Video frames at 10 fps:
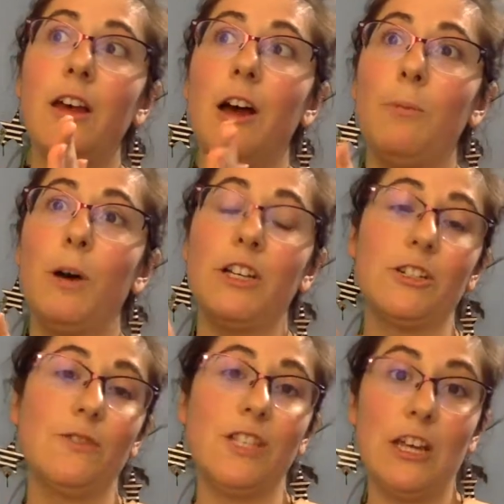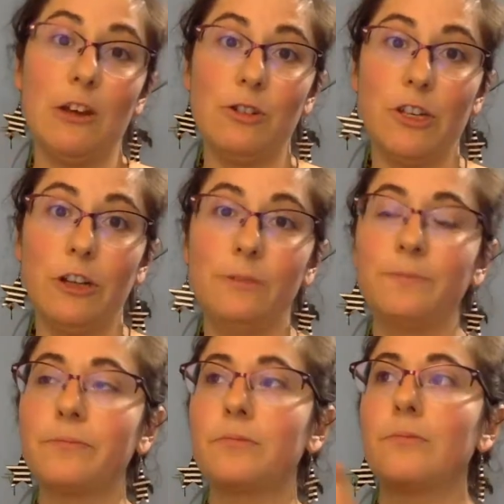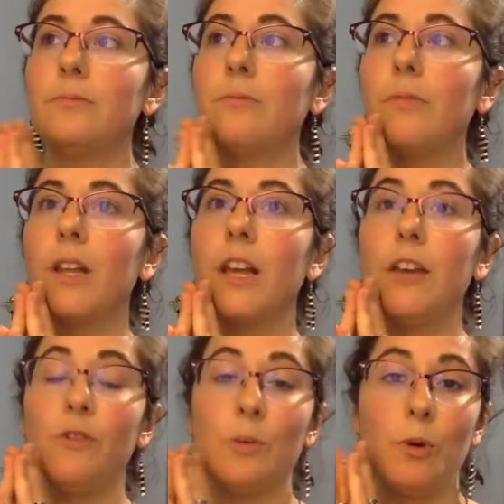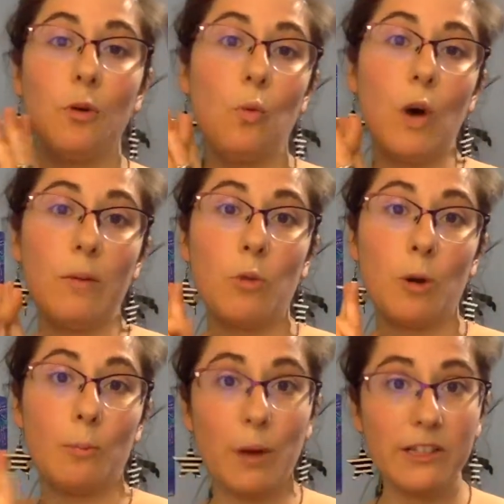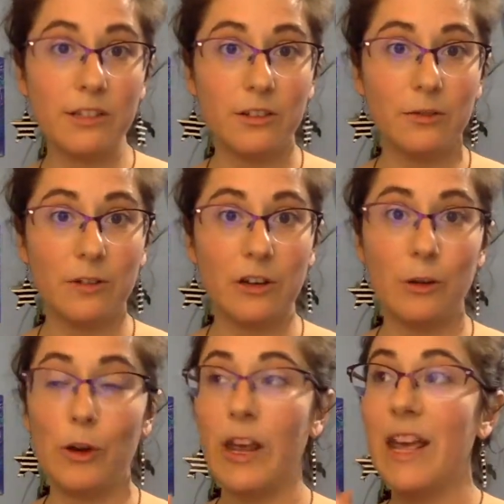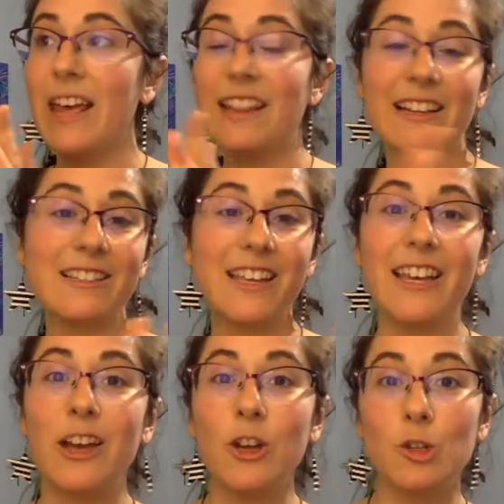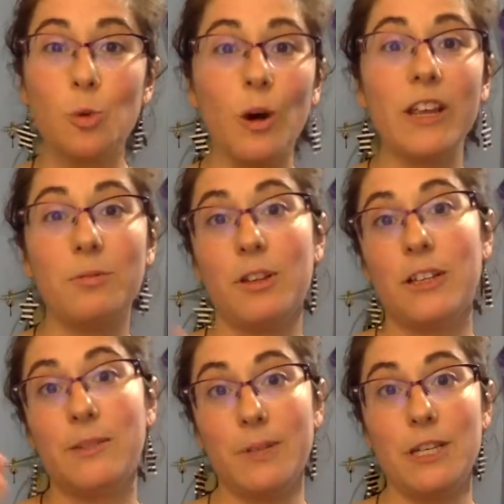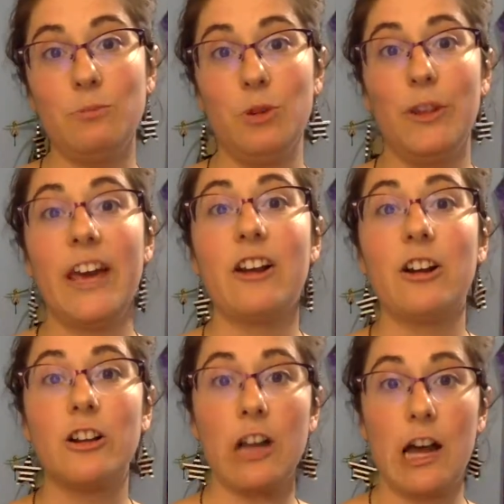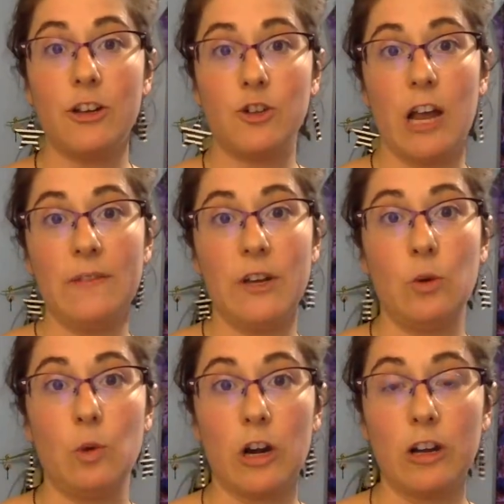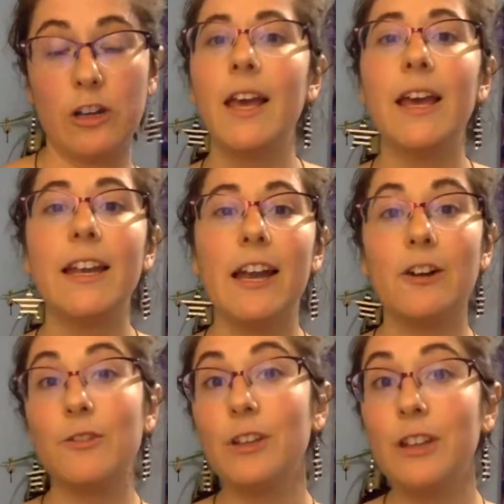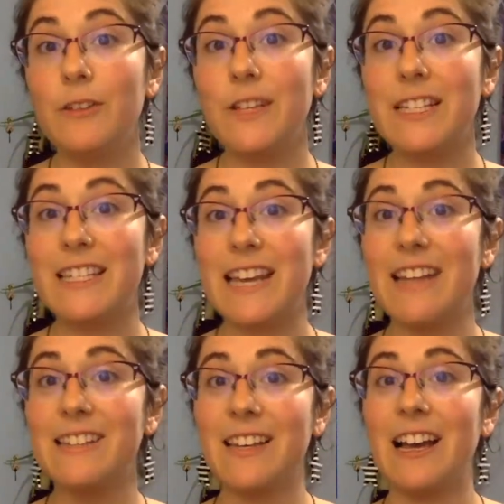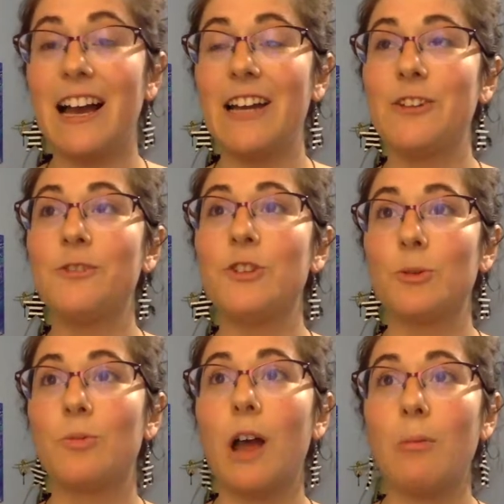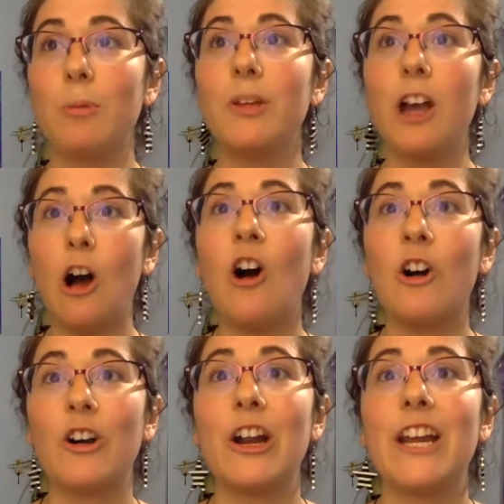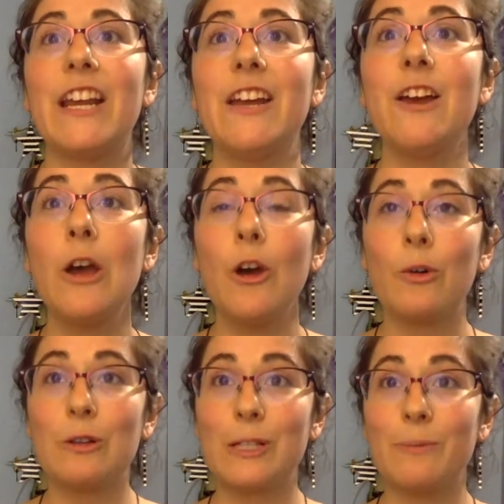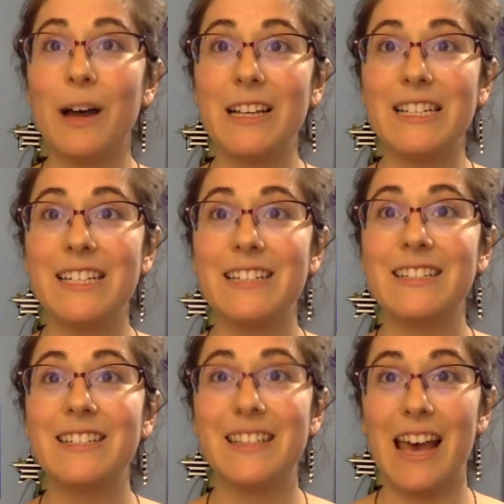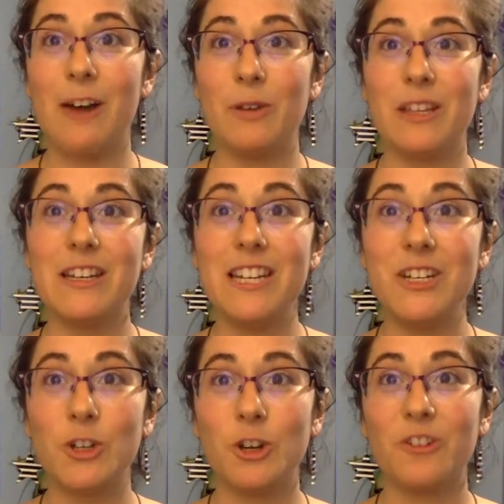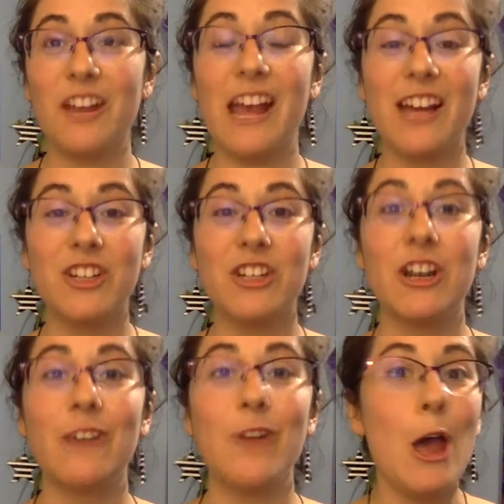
a bunch of CO2. If you put one more bus on the road, that's like 20 plus people that are not driving to work. Now, if you live in the States like I do, you're probably already responding to that with a knee-jerk reaction of,